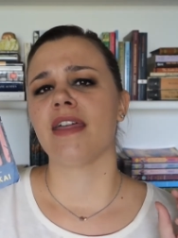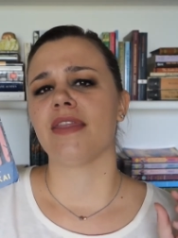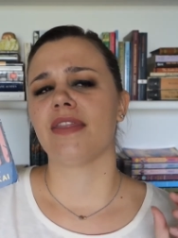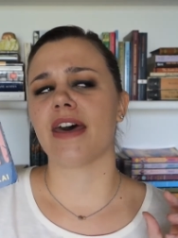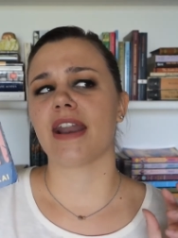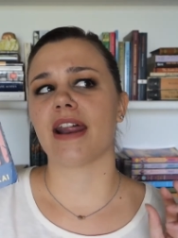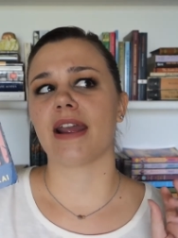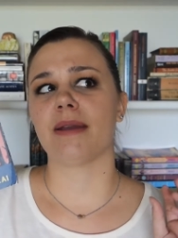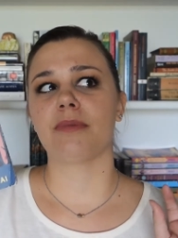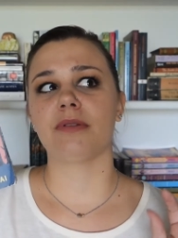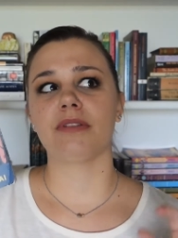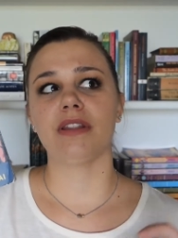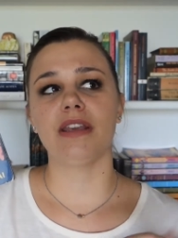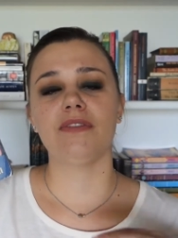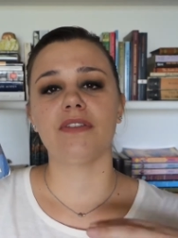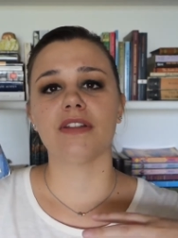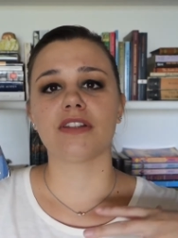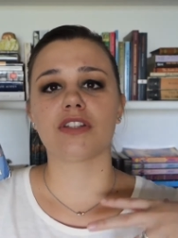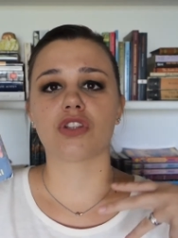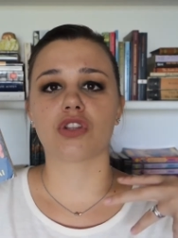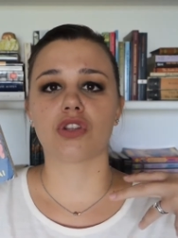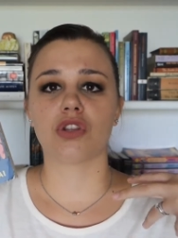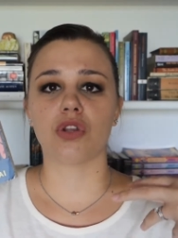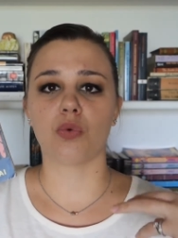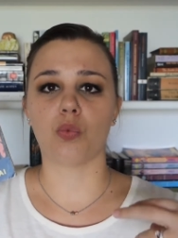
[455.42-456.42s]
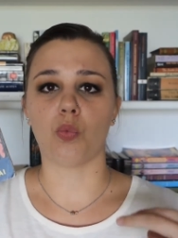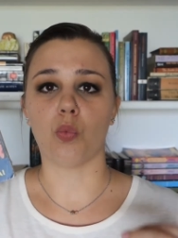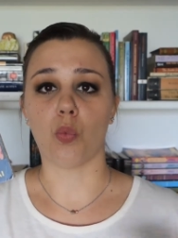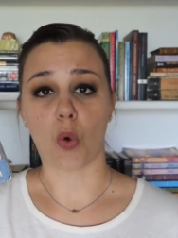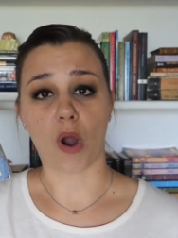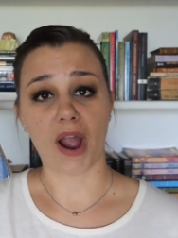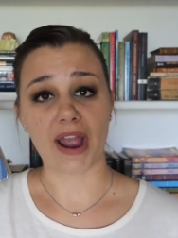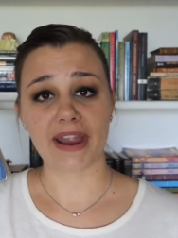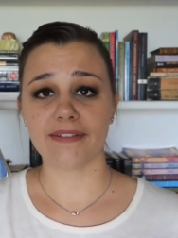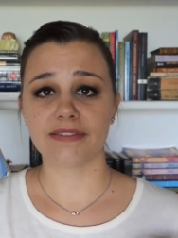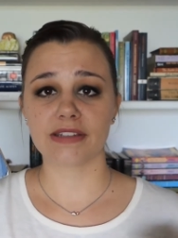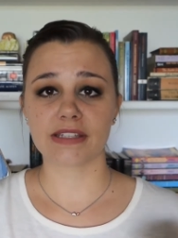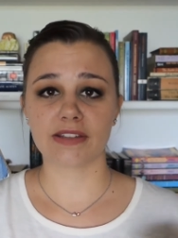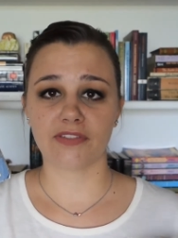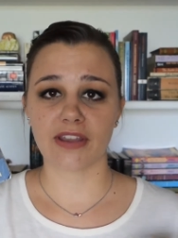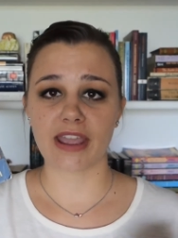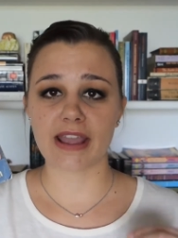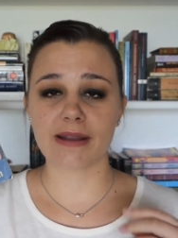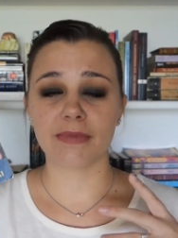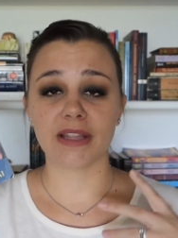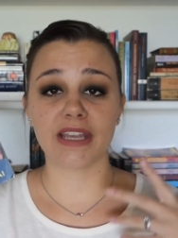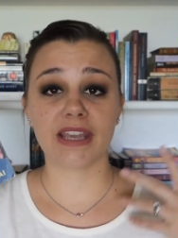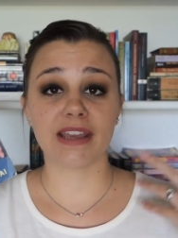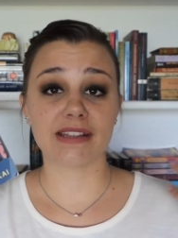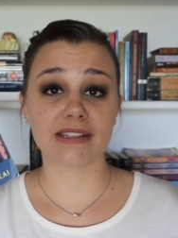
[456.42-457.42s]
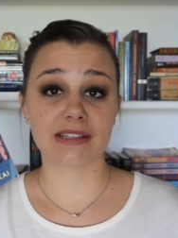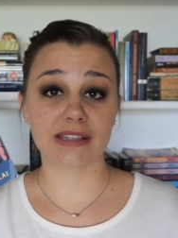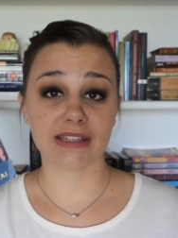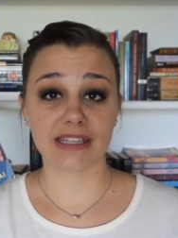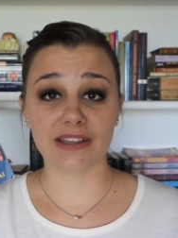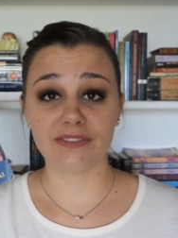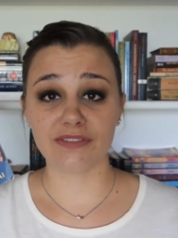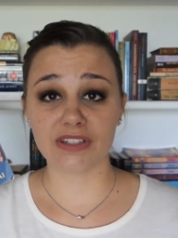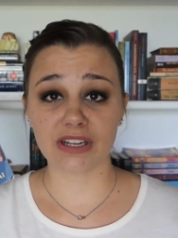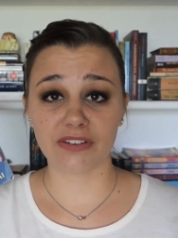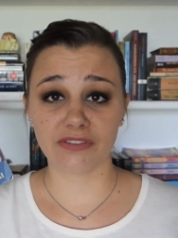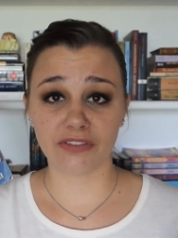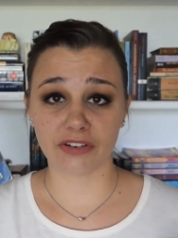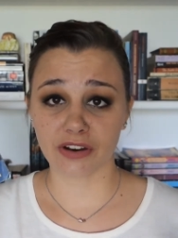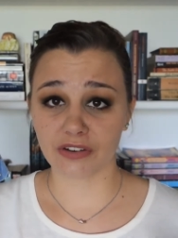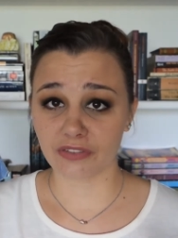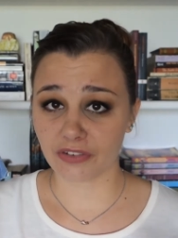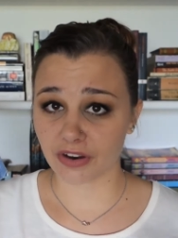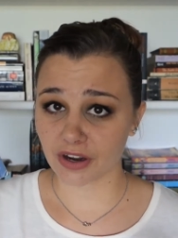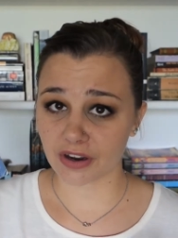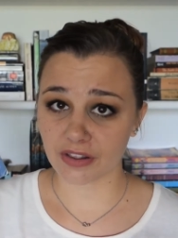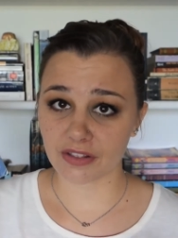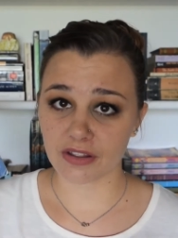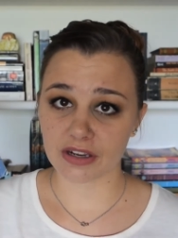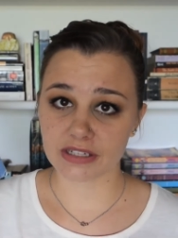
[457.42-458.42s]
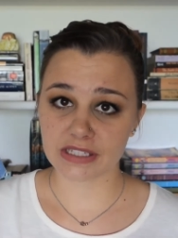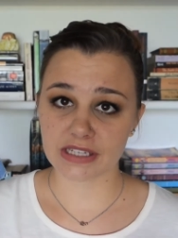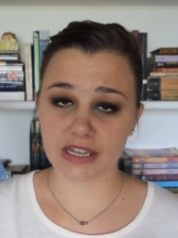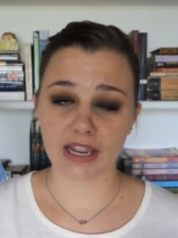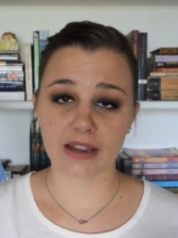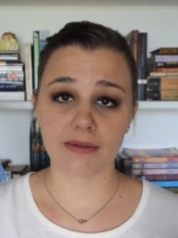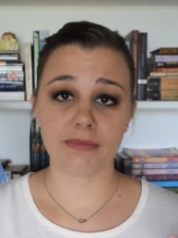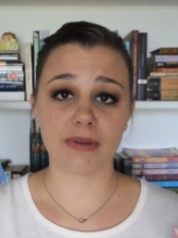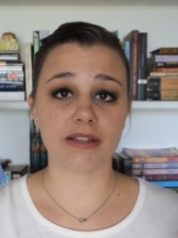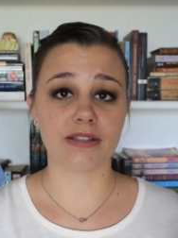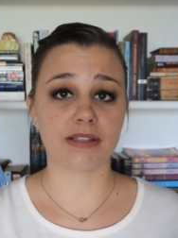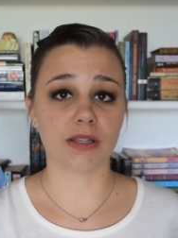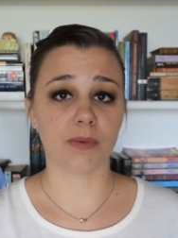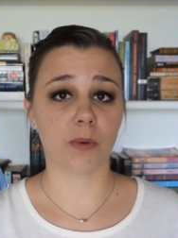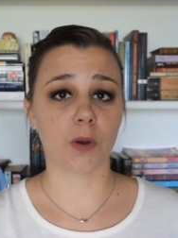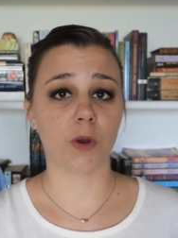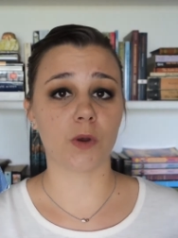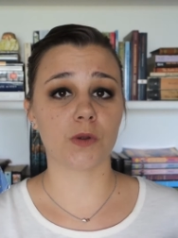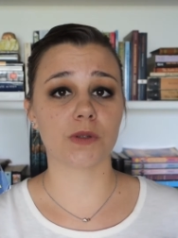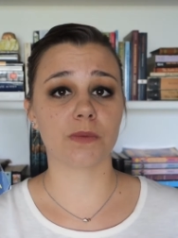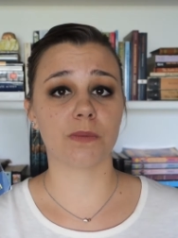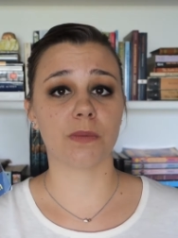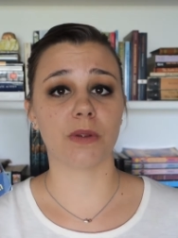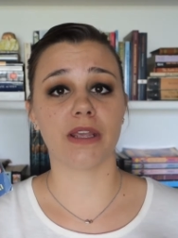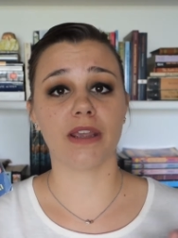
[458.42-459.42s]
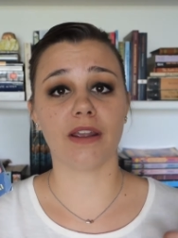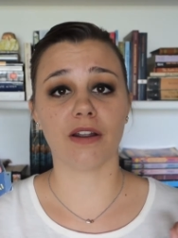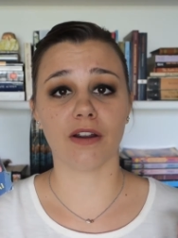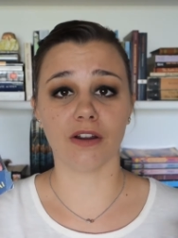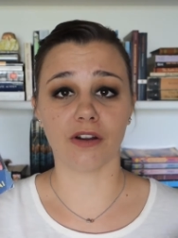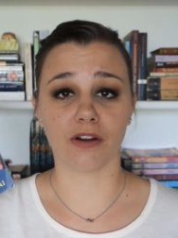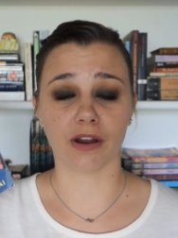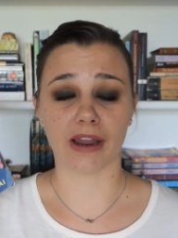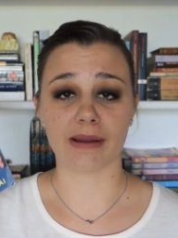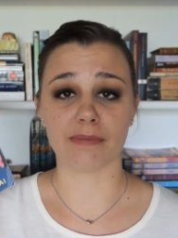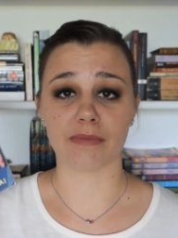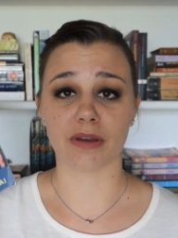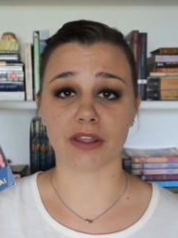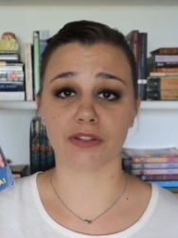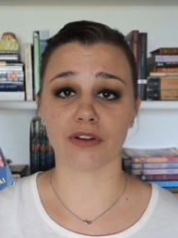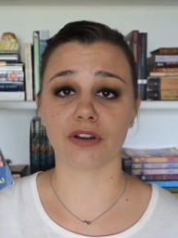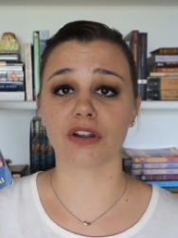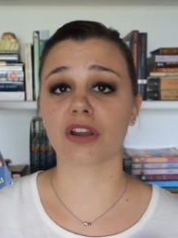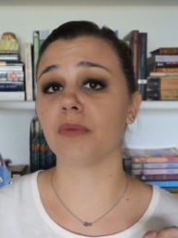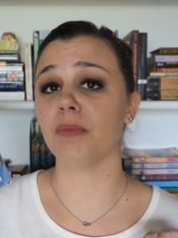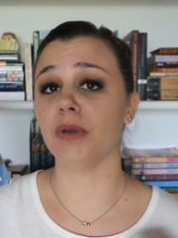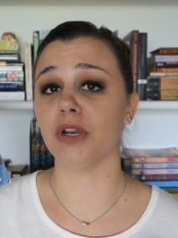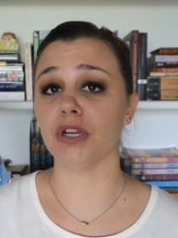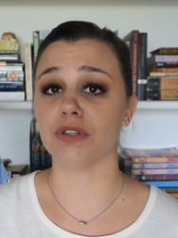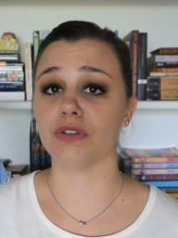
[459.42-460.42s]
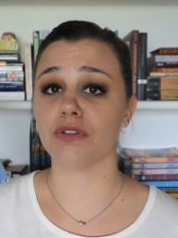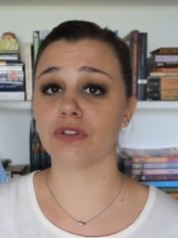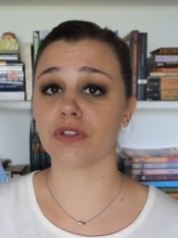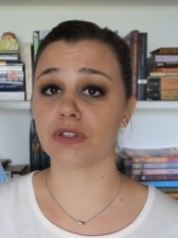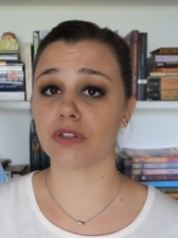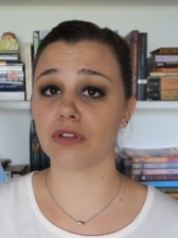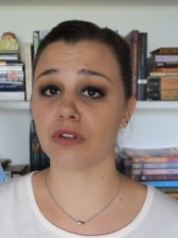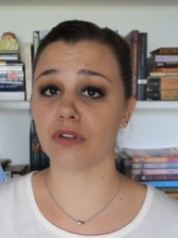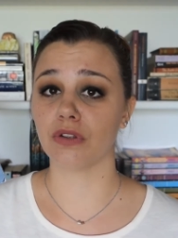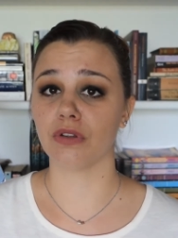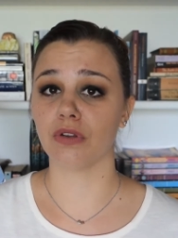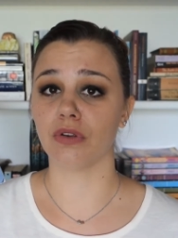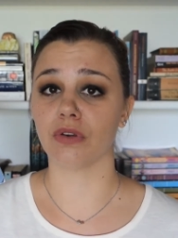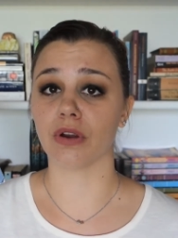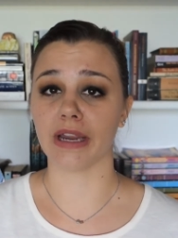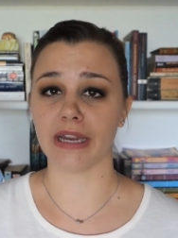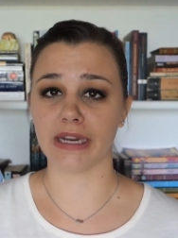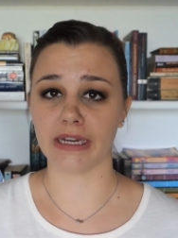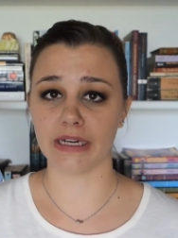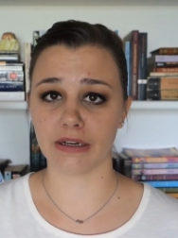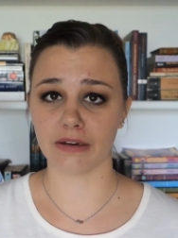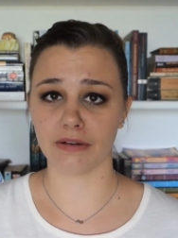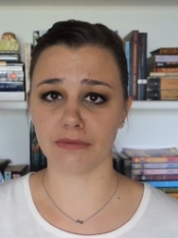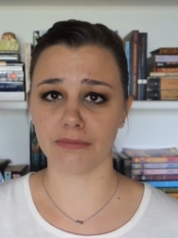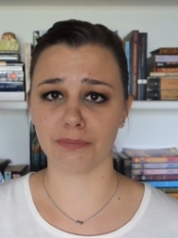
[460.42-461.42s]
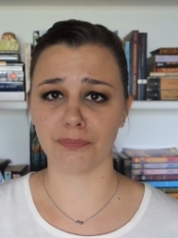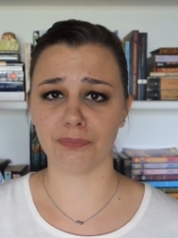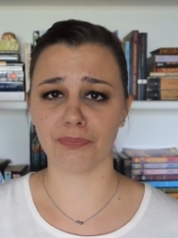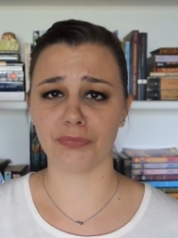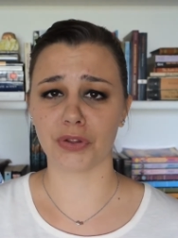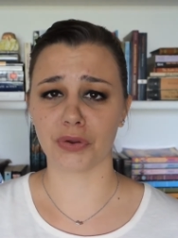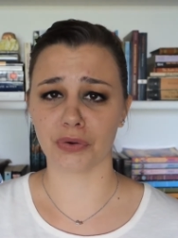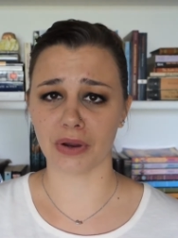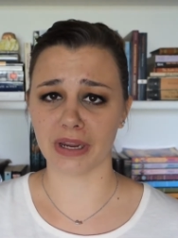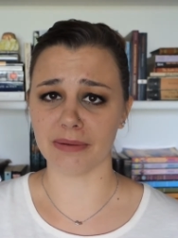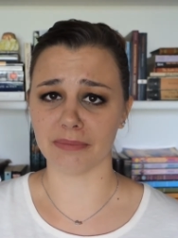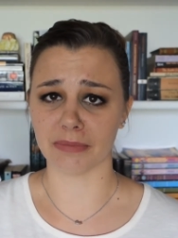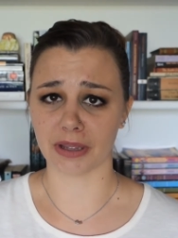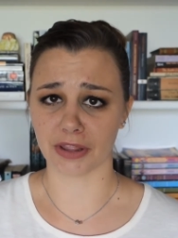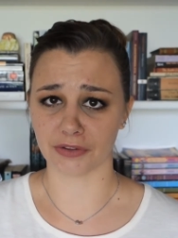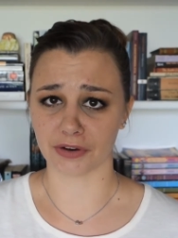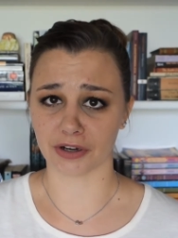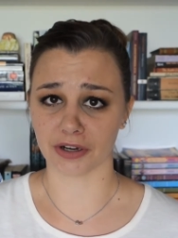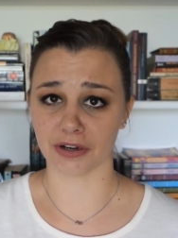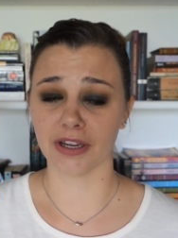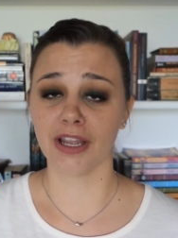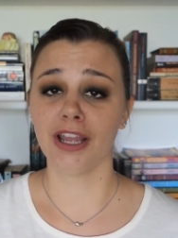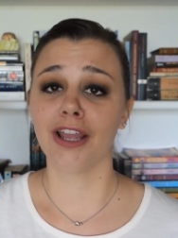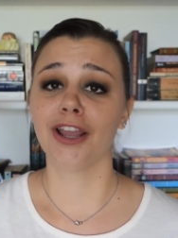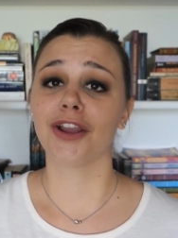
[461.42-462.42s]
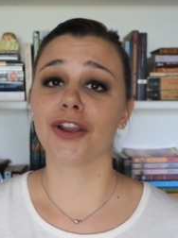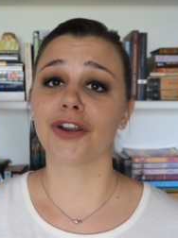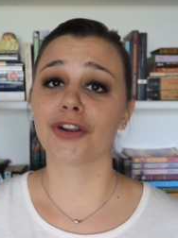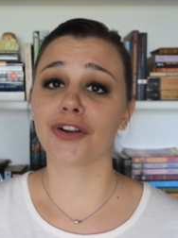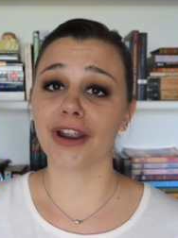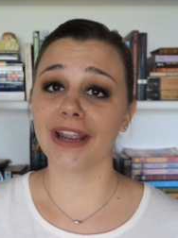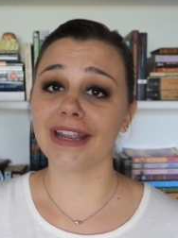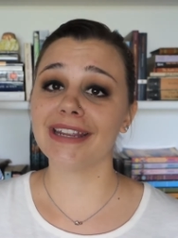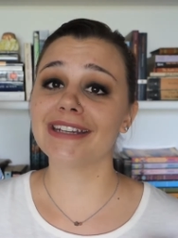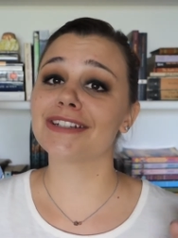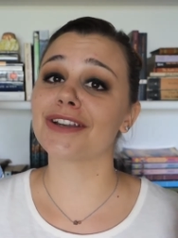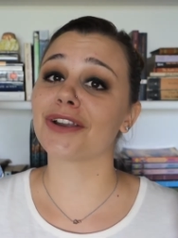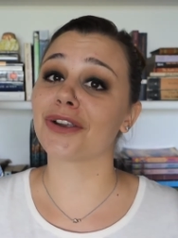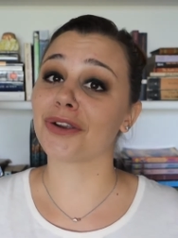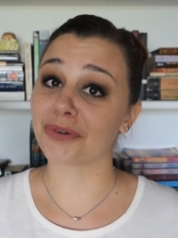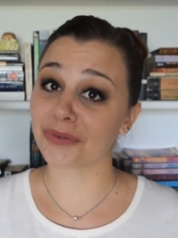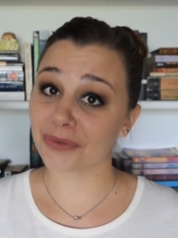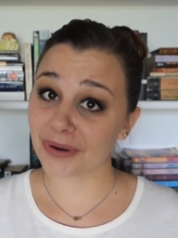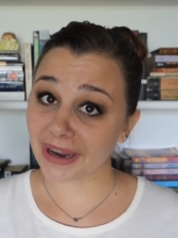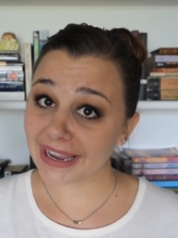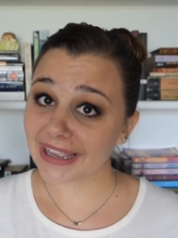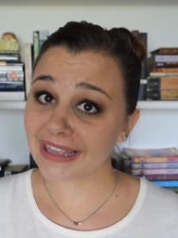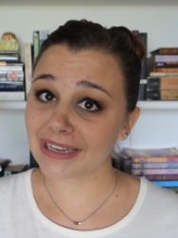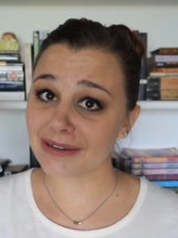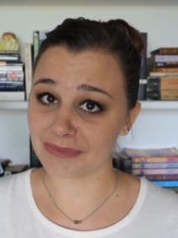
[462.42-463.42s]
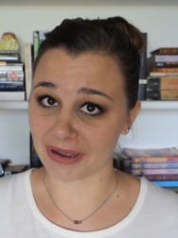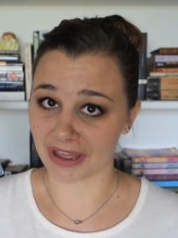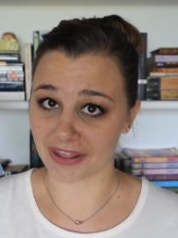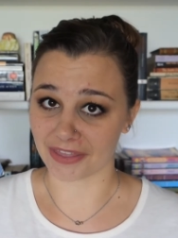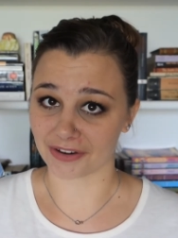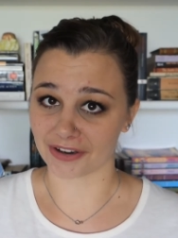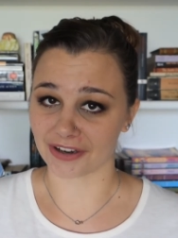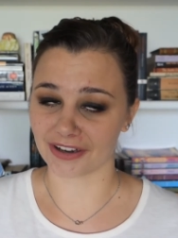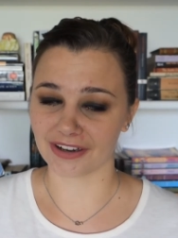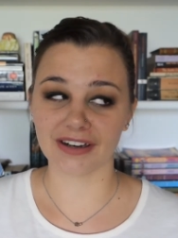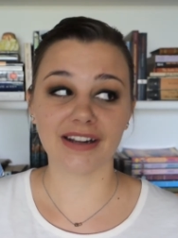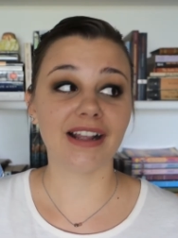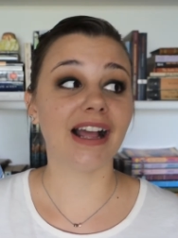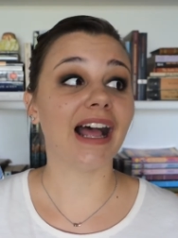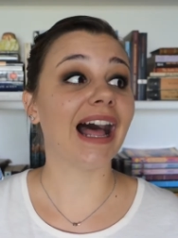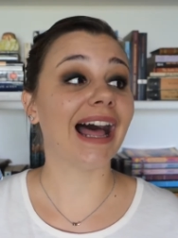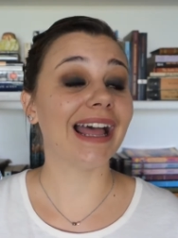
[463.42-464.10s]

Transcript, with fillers: that I believe it's the wife's family has lived in for a very long time and supposedly her great mother committed great great mother, great grandmother.